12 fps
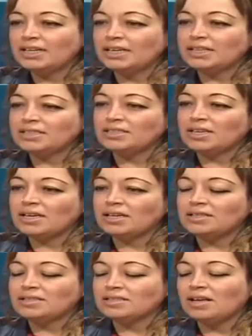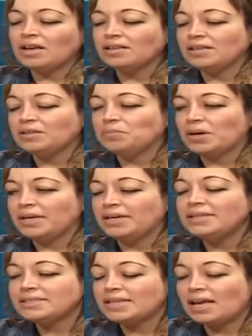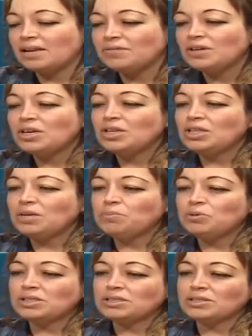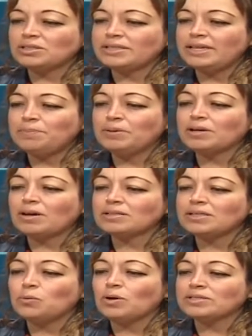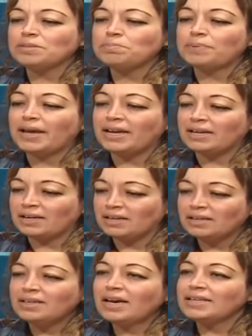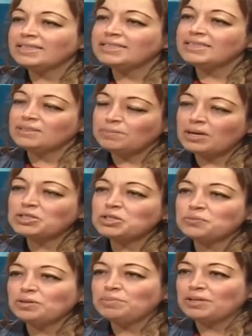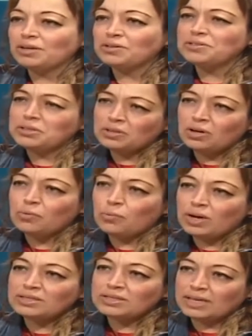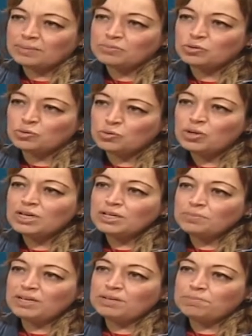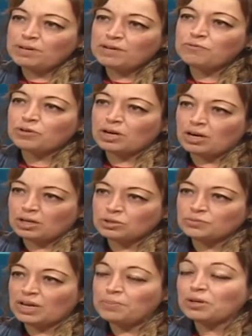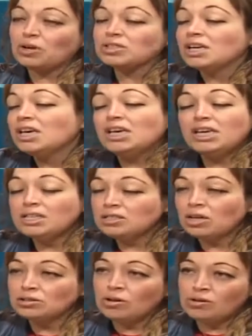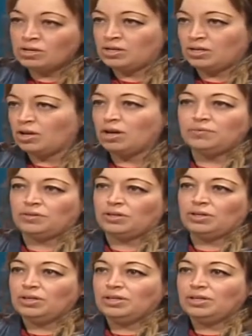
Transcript: It is not dead by itself. They put it to sleep because he was in pain. And it is merciful because they don't want him to be in pain for a lot of time because he's not gonna recover.